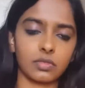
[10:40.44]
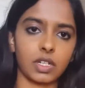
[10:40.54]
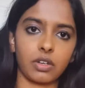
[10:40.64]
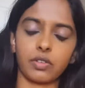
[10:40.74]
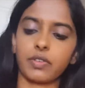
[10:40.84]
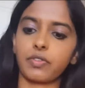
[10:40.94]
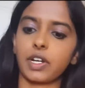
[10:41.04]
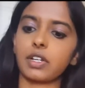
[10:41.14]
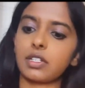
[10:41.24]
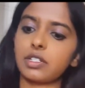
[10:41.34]
Oh, I
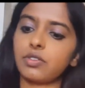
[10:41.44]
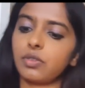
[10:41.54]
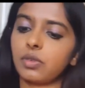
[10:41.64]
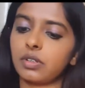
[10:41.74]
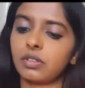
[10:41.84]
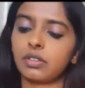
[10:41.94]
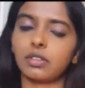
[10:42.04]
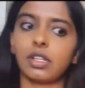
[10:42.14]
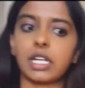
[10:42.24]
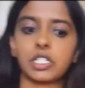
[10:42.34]
forgot to do
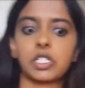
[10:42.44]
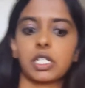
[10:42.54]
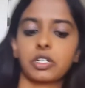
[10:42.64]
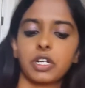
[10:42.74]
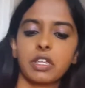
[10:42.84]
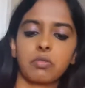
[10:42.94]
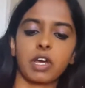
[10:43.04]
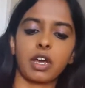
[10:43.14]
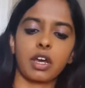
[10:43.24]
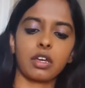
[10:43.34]
the lashes underneath my
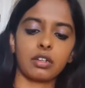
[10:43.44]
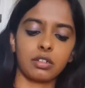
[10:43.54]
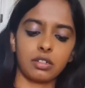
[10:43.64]
eye.